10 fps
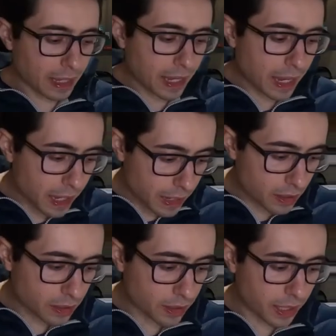
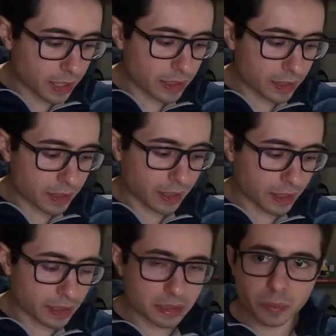Here, in the
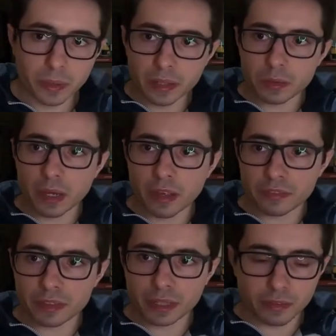case where you have
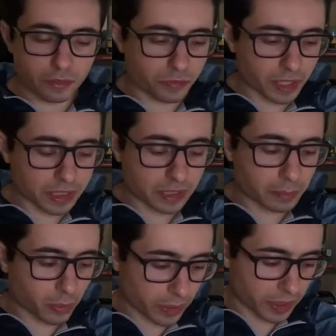the fixed
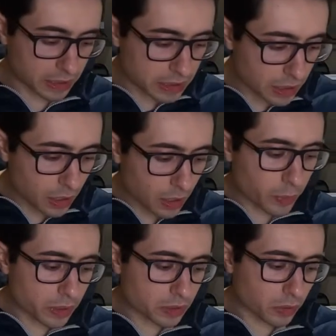points,
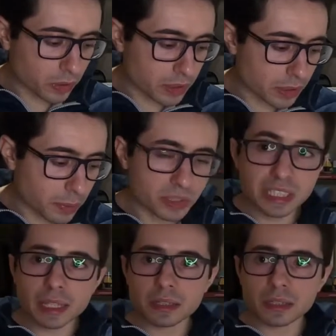we are talking about
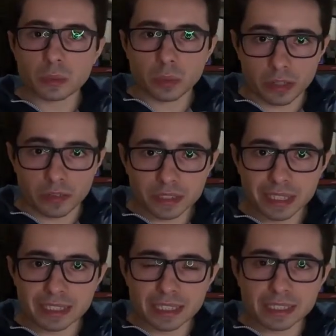standing waves, in the
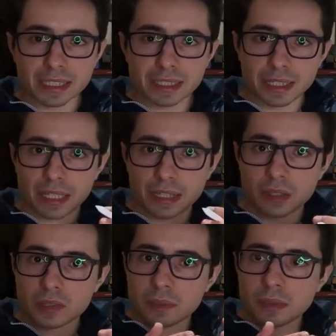sense that they
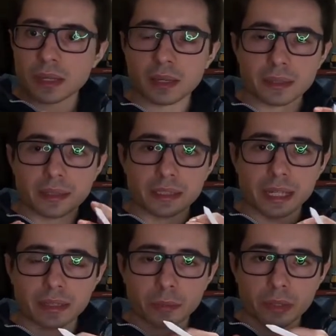cannot,
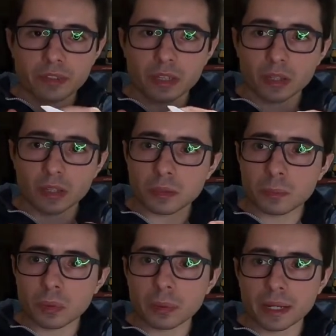the wave cannot
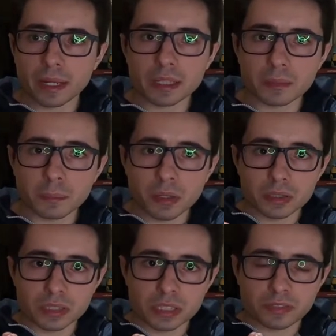propagate because
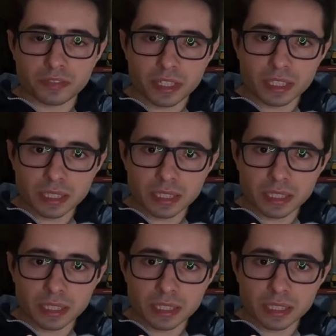it's fixed,